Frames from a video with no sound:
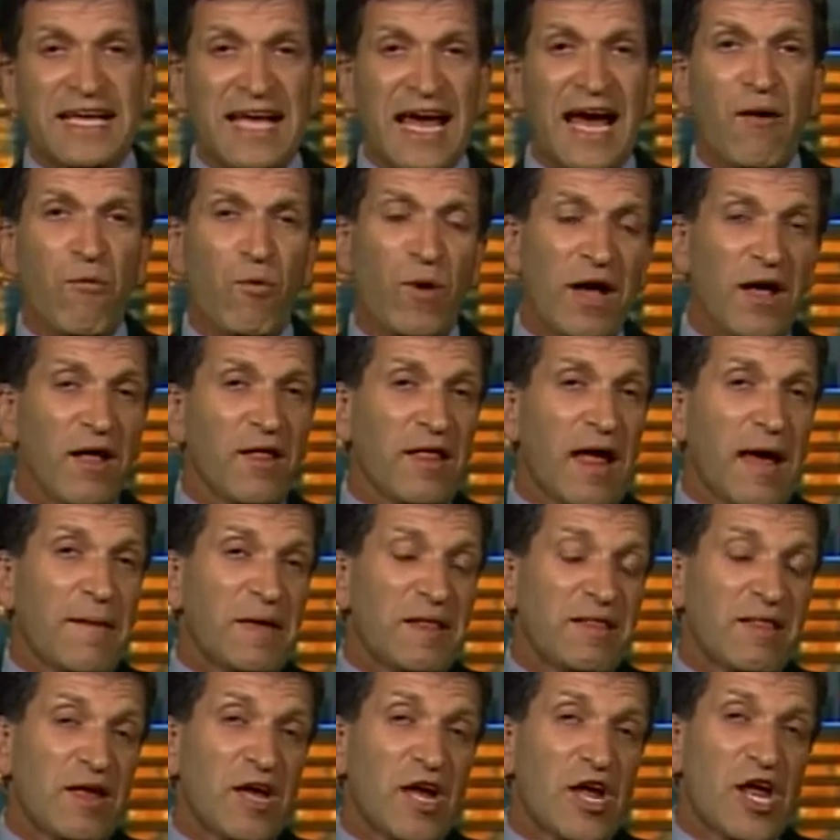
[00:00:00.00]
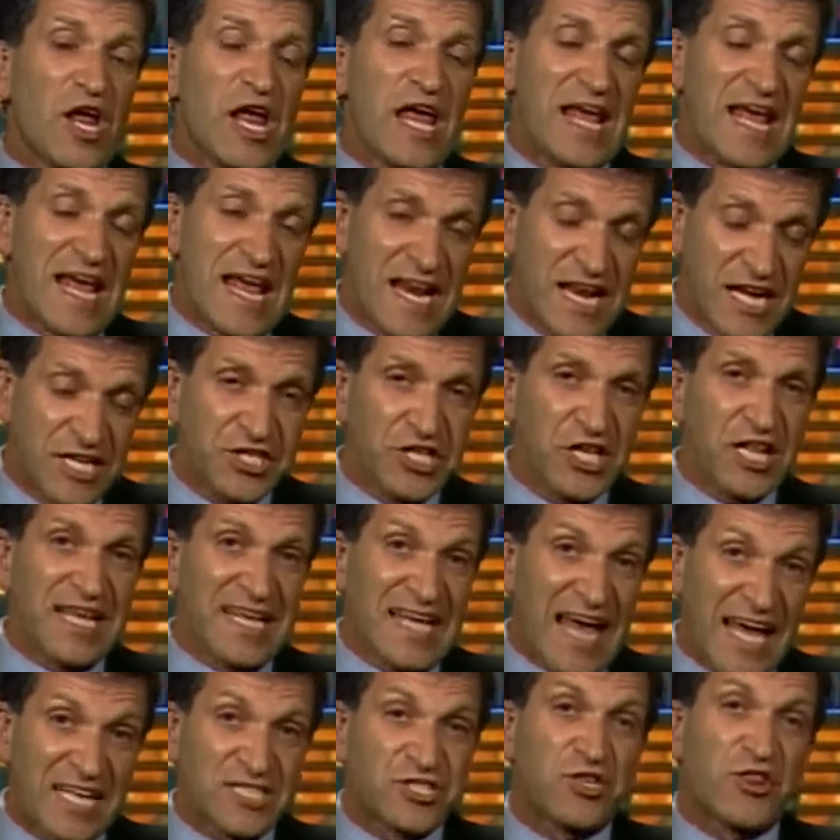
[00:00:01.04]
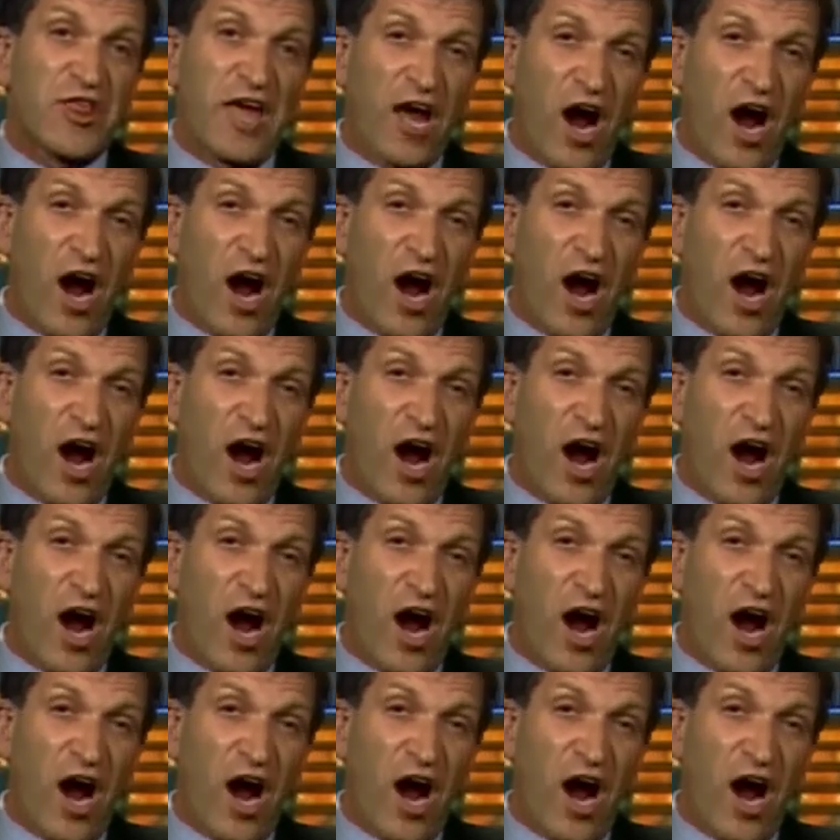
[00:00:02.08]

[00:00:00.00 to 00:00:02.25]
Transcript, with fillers: Yeah, well, I mean, initially, yes,